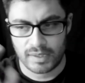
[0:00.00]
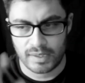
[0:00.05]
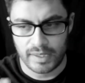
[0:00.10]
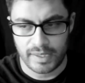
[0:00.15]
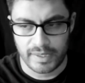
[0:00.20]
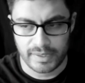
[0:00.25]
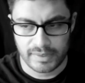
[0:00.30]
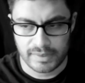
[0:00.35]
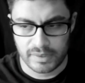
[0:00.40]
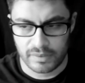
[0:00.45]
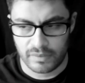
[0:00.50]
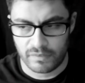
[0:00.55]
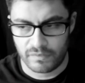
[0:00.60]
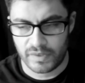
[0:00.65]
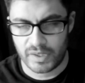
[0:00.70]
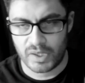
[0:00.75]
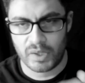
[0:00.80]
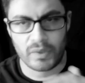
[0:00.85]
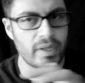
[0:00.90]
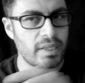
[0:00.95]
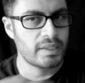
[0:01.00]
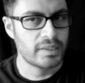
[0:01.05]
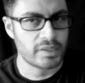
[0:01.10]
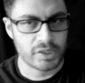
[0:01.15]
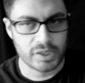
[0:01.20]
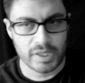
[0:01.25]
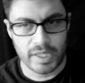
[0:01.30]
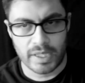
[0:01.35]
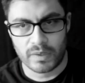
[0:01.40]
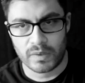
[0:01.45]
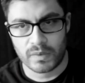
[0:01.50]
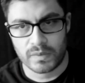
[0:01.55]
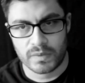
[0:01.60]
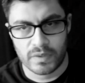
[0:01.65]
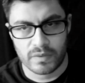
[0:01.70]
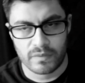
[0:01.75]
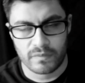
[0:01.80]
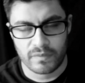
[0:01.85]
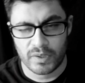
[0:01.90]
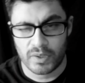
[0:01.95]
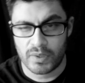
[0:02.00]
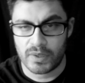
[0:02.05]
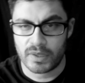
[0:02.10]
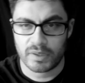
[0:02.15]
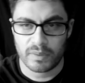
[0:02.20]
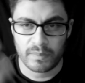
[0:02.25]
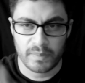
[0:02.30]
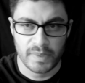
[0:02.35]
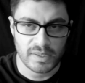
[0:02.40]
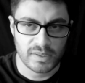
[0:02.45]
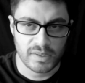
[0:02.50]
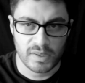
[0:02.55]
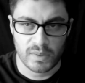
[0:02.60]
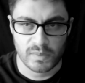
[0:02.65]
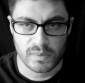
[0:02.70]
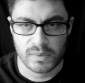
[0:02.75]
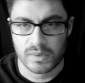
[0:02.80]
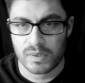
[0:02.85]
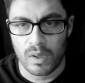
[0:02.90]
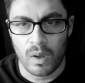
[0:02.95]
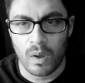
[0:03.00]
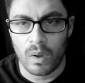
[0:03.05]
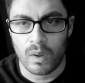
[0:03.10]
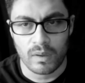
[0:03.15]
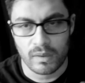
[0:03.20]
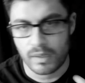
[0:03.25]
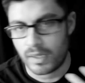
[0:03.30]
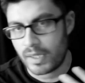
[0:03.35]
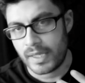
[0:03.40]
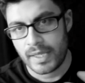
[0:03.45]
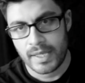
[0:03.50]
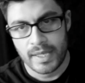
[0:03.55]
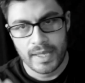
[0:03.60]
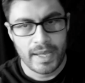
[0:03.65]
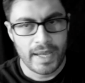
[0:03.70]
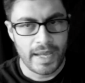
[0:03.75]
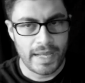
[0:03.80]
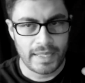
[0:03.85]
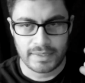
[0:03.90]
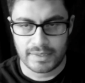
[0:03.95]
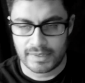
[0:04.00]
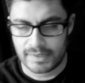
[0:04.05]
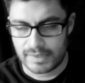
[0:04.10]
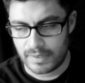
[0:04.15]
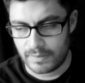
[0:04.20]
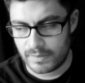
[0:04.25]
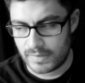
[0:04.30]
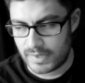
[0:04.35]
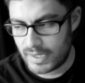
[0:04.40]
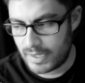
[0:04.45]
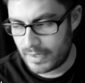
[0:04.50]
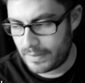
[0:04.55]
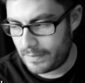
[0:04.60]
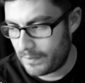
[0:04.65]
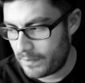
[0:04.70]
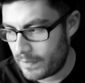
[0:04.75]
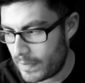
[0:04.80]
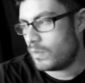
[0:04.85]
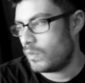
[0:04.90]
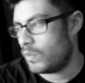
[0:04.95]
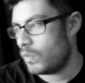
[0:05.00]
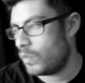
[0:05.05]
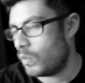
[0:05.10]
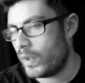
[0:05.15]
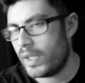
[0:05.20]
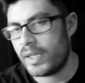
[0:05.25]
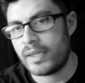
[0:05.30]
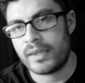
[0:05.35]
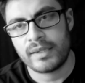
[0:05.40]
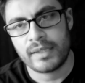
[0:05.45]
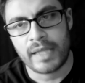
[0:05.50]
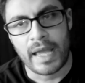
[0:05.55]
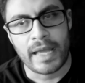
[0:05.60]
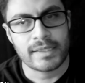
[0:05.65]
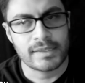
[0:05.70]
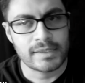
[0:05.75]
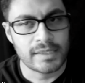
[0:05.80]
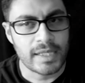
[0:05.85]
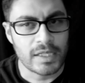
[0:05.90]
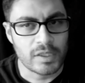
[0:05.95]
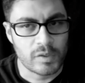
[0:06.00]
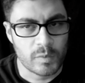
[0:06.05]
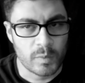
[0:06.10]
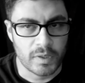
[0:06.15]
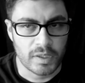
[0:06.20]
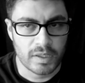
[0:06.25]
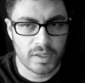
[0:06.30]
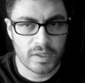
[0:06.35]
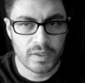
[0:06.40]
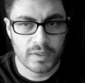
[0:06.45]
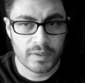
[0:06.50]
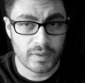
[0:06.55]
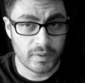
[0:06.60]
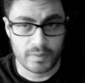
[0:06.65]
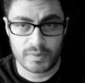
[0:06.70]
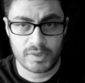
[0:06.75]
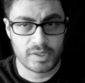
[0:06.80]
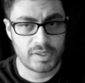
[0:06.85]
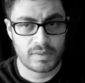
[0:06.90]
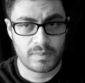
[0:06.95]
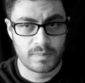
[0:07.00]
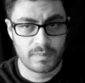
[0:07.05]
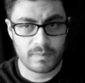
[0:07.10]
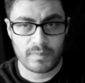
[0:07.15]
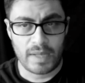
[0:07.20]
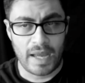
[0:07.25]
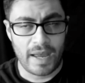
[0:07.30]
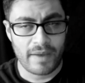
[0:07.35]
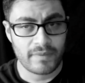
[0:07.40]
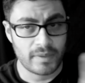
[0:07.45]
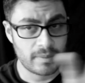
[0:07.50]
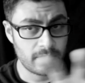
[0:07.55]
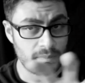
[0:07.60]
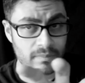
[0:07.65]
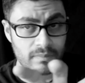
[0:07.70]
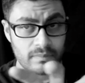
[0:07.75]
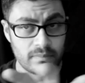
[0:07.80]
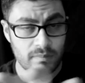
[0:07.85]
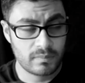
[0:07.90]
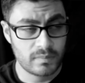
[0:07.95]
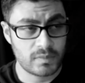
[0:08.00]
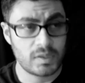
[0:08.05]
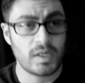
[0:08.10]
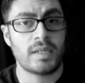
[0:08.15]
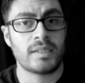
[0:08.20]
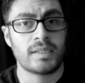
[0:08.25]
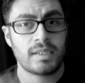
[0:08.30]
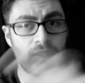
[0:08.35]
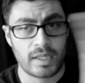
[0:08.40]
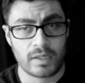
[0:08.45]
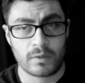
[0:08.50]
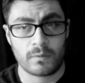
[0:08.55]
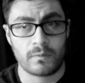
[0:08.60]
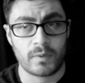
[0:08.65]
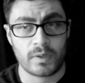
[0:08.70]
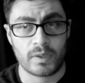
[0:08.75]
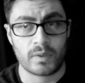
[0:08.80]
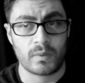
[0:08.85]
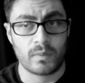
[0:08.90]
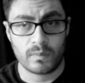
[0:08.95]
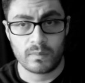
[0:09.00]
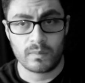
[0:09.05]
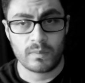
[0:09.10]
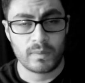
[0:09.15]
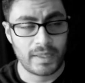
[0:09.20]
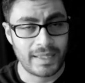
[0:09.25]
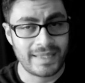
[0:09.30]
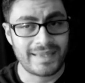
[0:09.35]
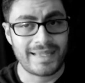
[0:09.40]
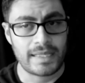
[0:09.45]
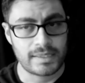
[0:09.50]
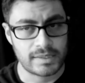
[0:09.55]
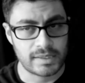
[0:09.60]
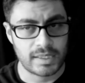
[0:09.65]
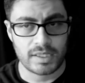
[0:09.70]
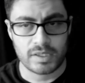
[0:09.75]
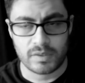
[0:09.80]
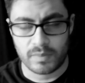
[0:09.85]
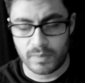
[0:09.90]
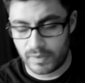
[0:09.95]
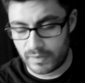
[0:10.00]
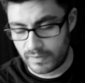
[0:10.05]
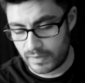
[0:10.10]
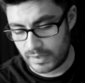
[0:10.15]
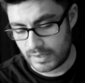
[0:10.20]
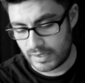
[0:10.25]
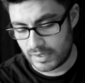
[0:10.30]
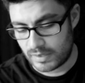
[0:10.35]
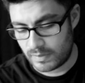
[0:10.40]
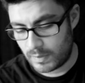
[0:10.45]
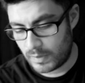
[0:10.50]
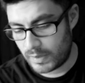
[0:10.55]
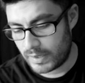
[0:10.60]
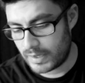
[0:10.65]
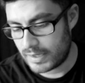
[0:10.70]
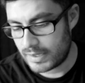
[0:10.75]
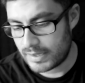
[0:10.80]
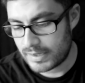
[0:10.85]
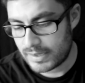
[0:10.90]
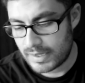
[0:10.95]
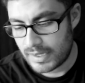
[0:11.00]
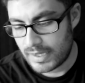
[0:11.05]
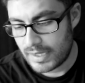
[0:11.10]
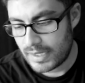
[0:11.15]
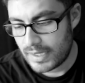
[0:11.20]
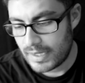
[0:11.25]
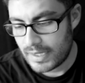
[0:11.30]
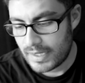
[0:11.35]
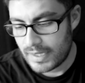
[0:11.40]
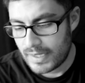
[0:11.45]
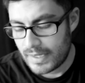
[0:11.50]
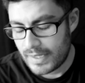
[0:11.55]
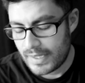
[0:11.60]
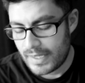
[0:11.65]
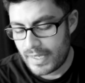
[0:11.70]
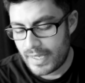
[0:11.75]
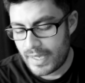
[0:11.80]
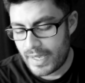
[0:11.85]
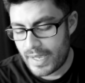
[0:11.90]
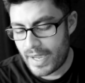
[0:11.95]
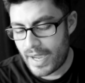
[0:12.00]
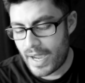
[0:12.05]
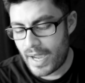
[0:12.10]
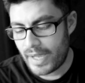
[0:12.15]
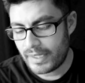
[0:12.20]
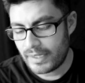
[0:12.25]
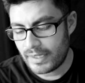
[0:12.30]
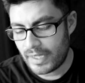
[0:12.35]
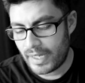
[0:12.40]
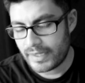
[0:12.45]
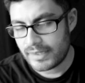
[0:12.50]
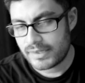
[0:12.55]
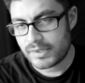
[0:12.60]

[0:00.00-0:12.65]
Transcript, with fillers: the lights and you're figuring out the shadows and you're figuring out the midtones all at the same time. With that sketchbook or just having done a lot of work in that sketchbook at this point, I, I